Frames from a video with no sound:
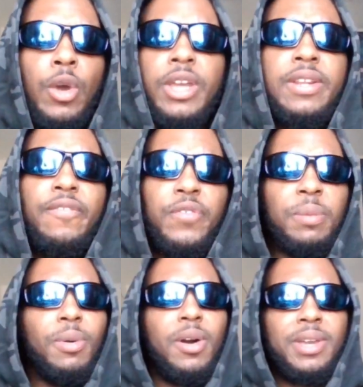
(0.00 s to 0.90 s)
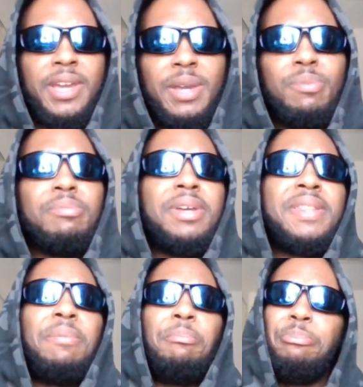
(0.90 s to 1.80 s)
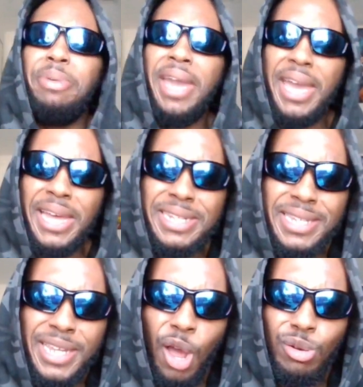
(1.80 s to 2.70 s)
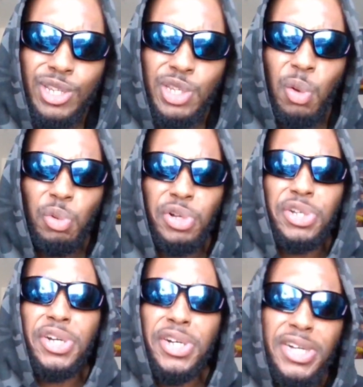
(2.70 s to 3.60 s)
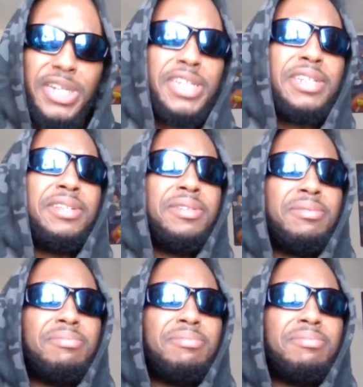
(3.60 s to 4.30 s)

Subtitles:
Oh yeah, in the football game, and the band sounds so good.